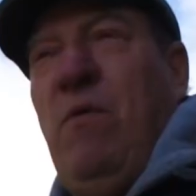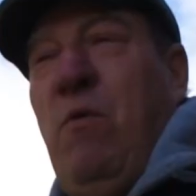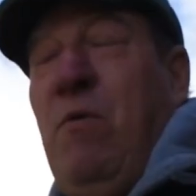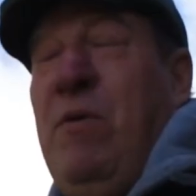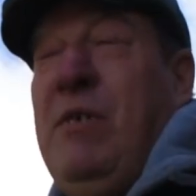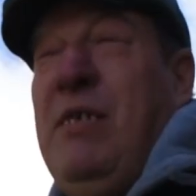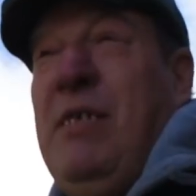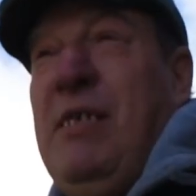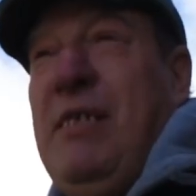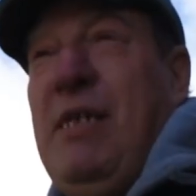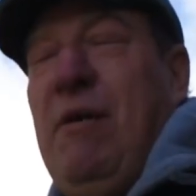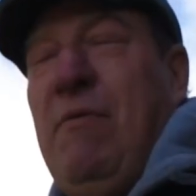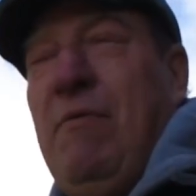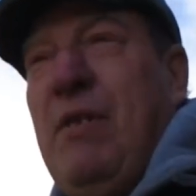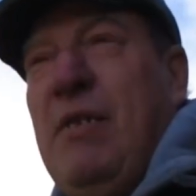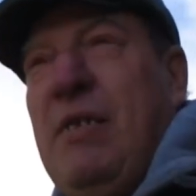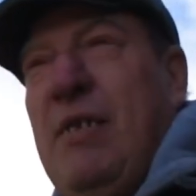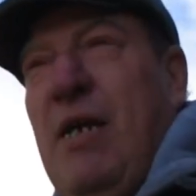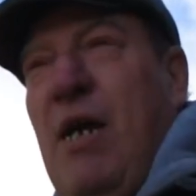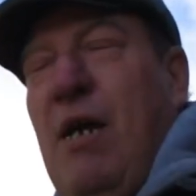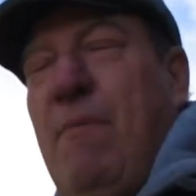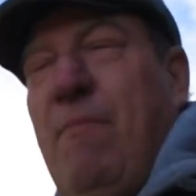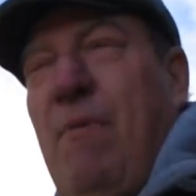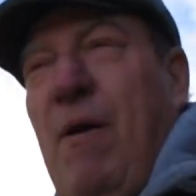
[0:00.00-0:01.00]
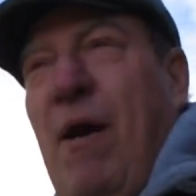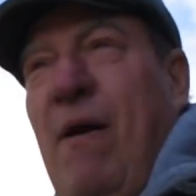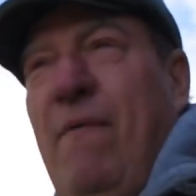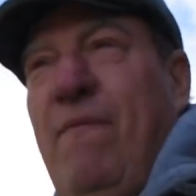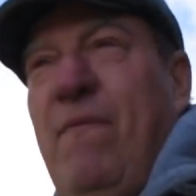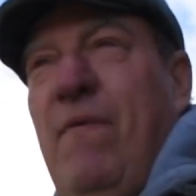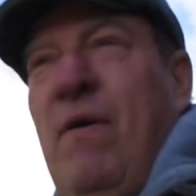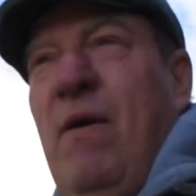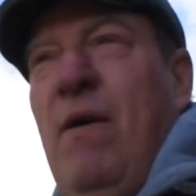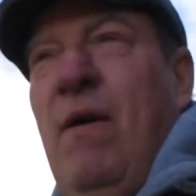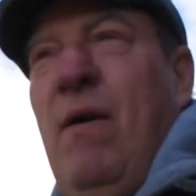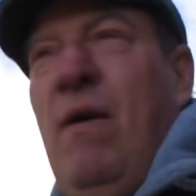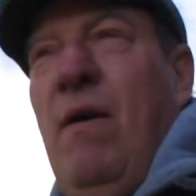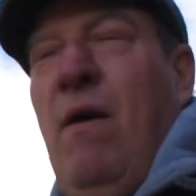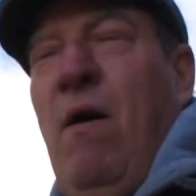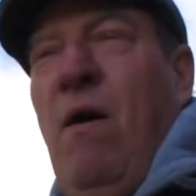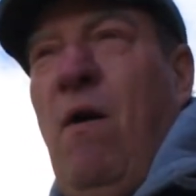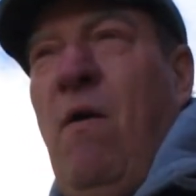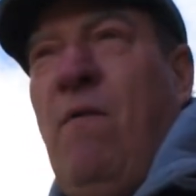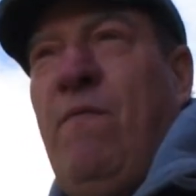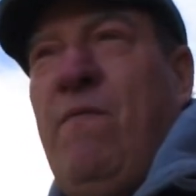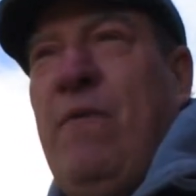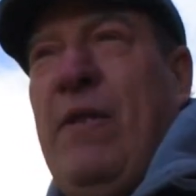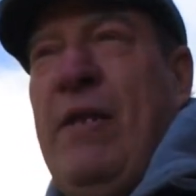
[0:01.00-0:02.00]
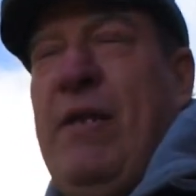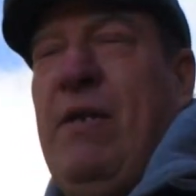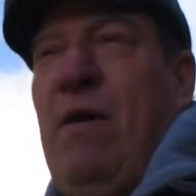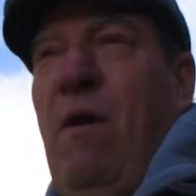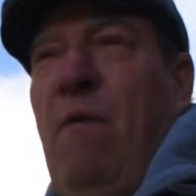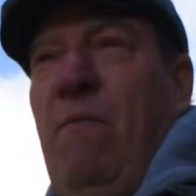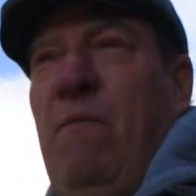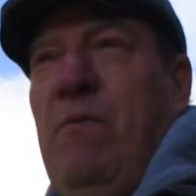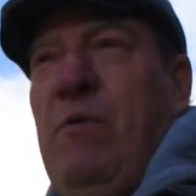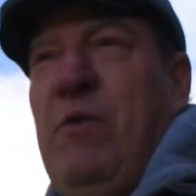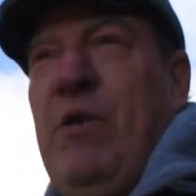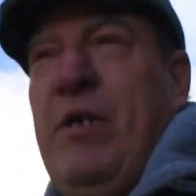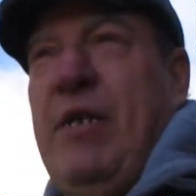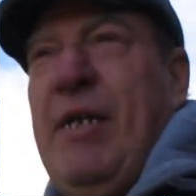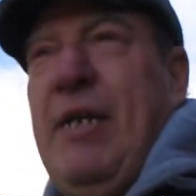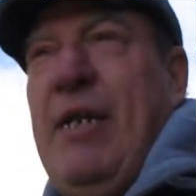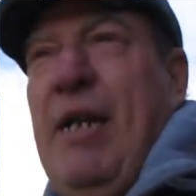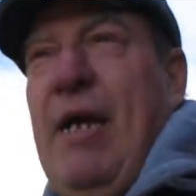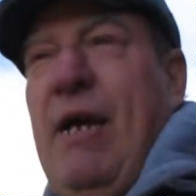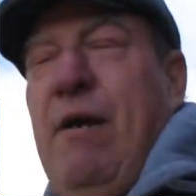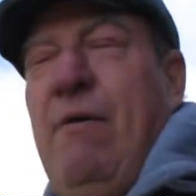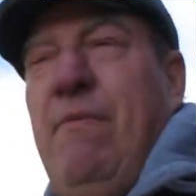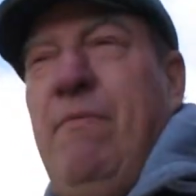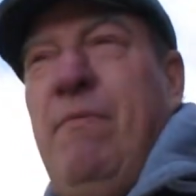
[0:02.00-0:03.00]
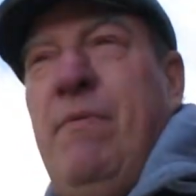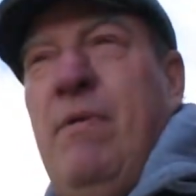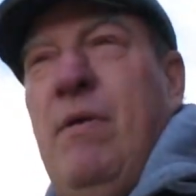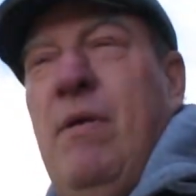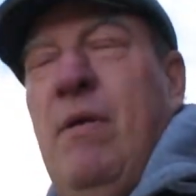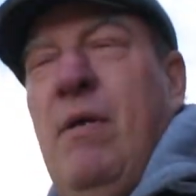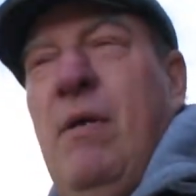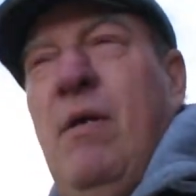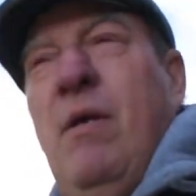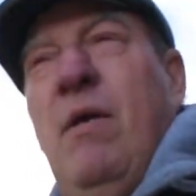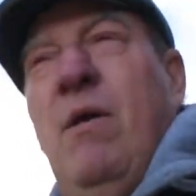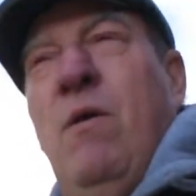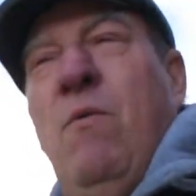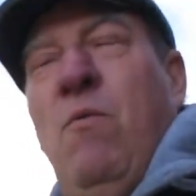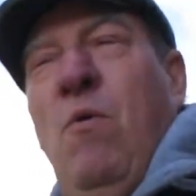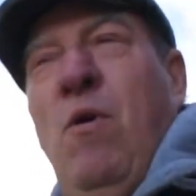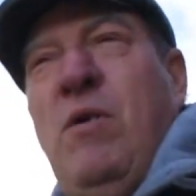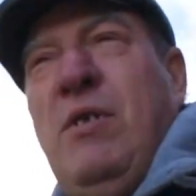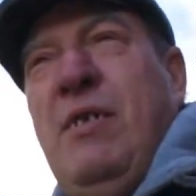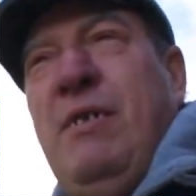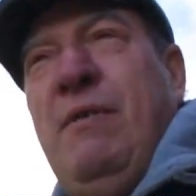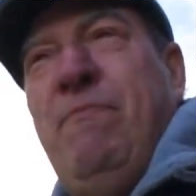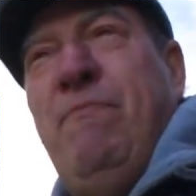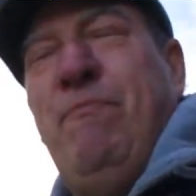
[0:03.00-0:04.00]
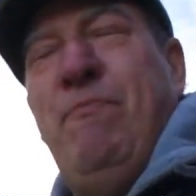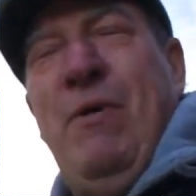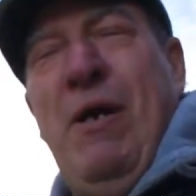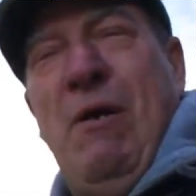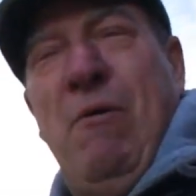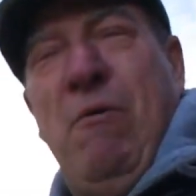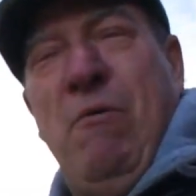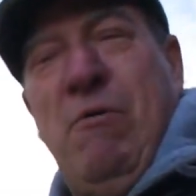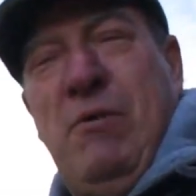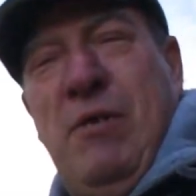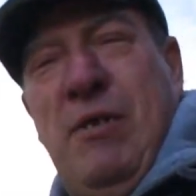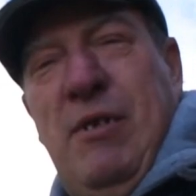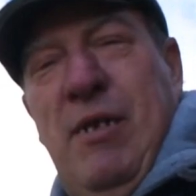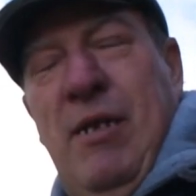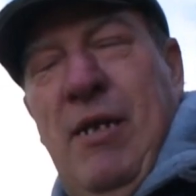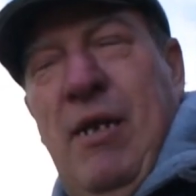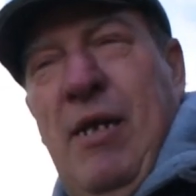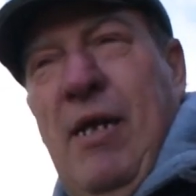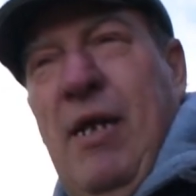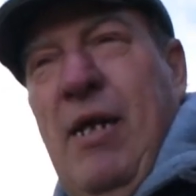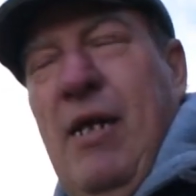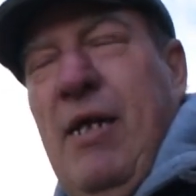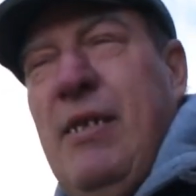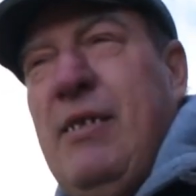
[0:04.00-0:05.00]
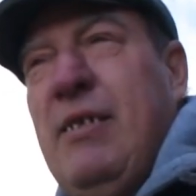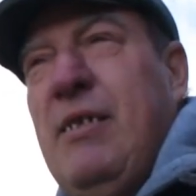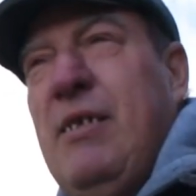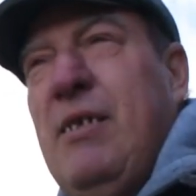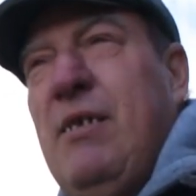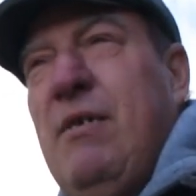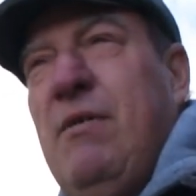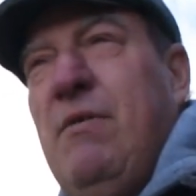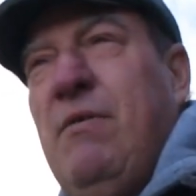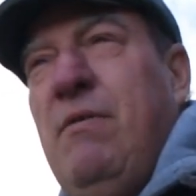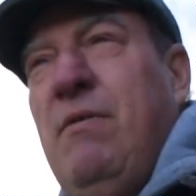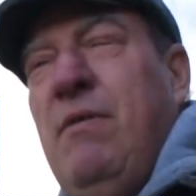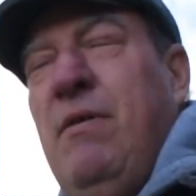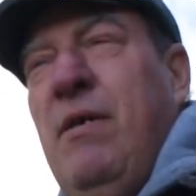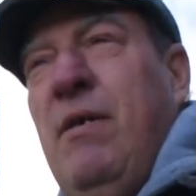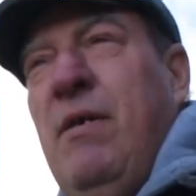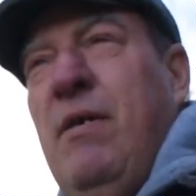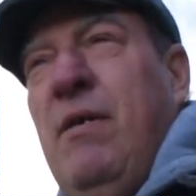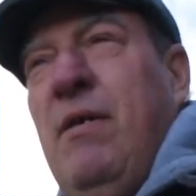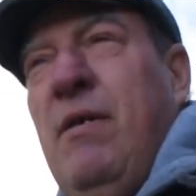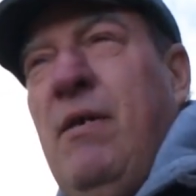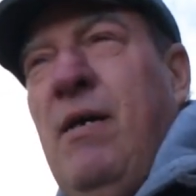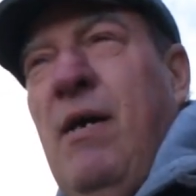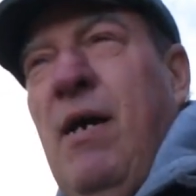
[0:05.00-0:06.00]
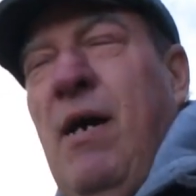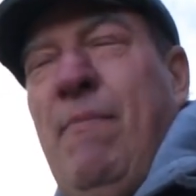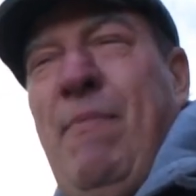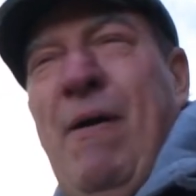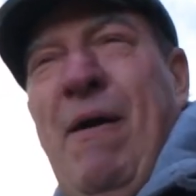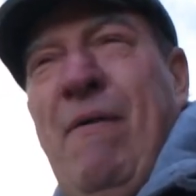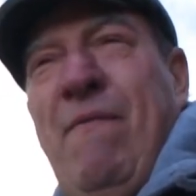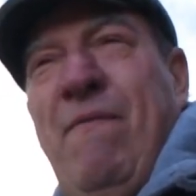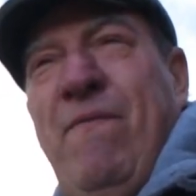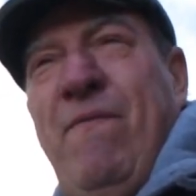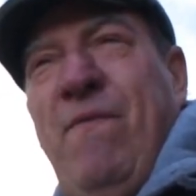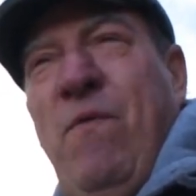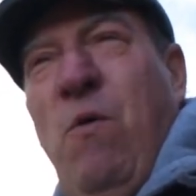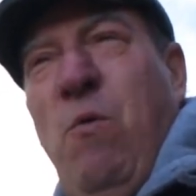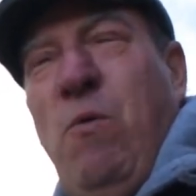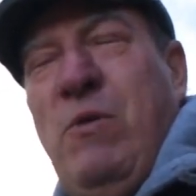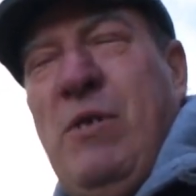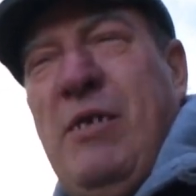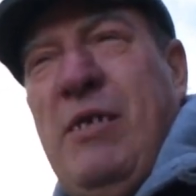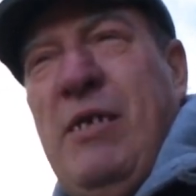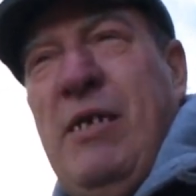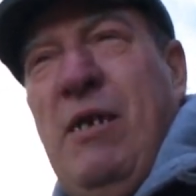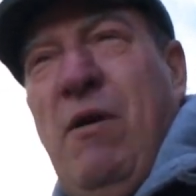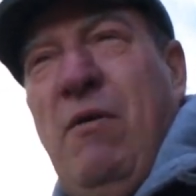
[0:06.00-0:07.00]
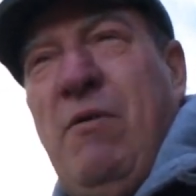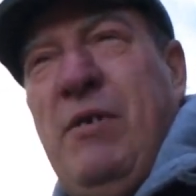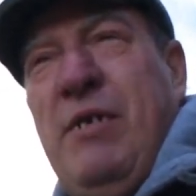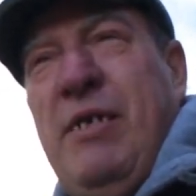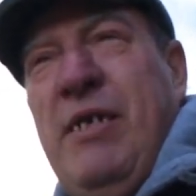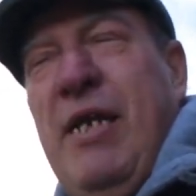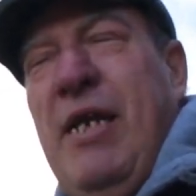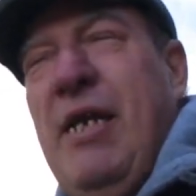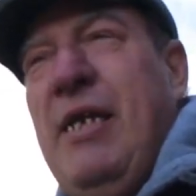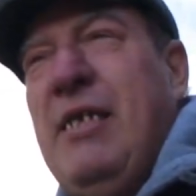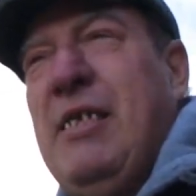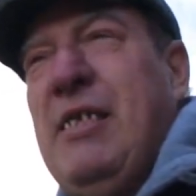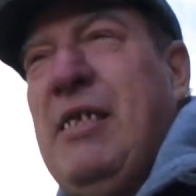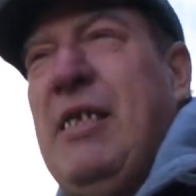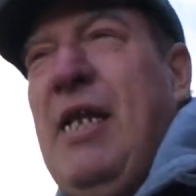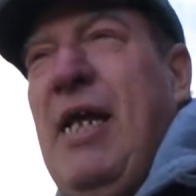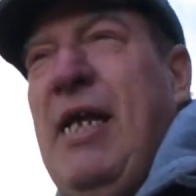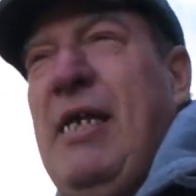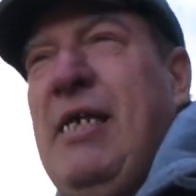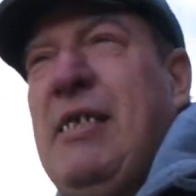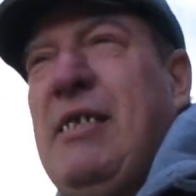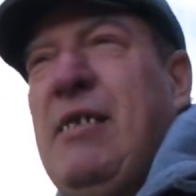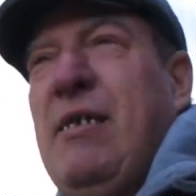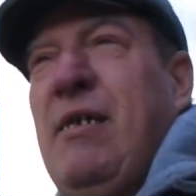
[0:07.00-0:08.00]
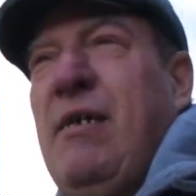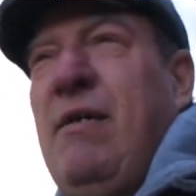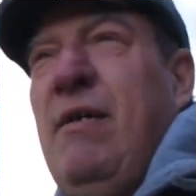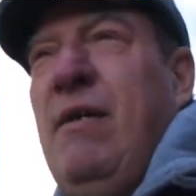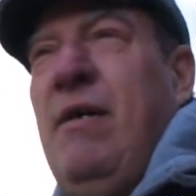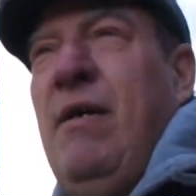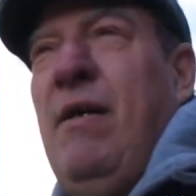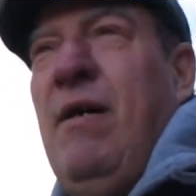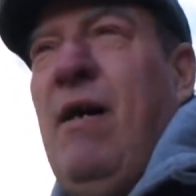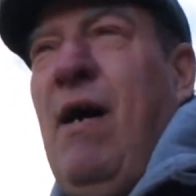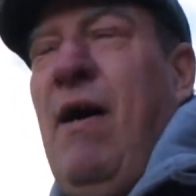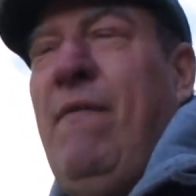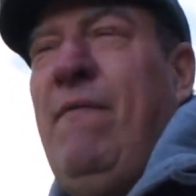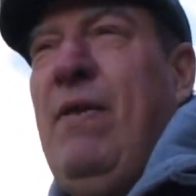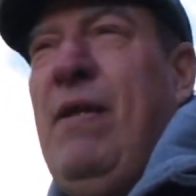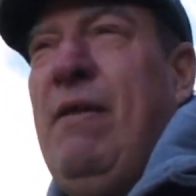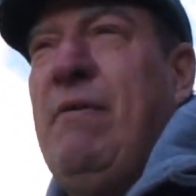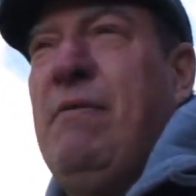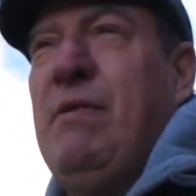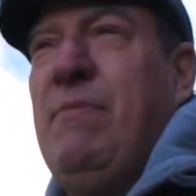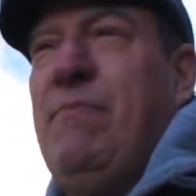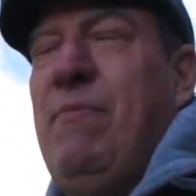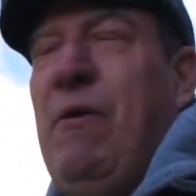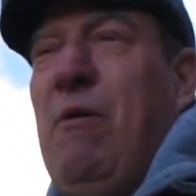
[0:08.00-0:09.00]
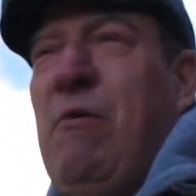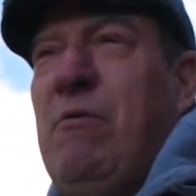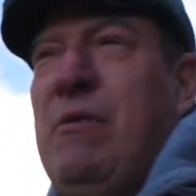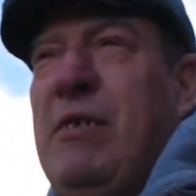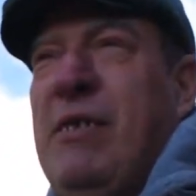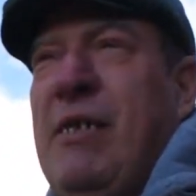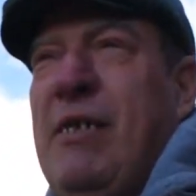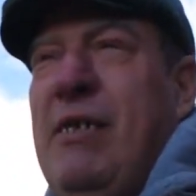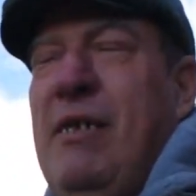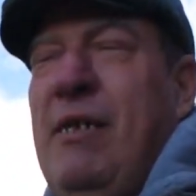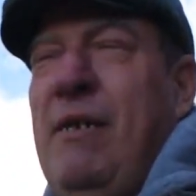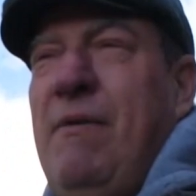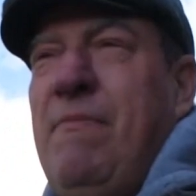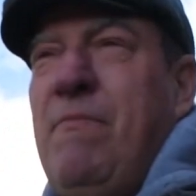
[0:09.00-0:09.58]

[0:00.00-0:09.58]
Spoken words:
or is still the towpath of the Coventry Canal, wasn't built until about 40 odd years later. I think it was built in,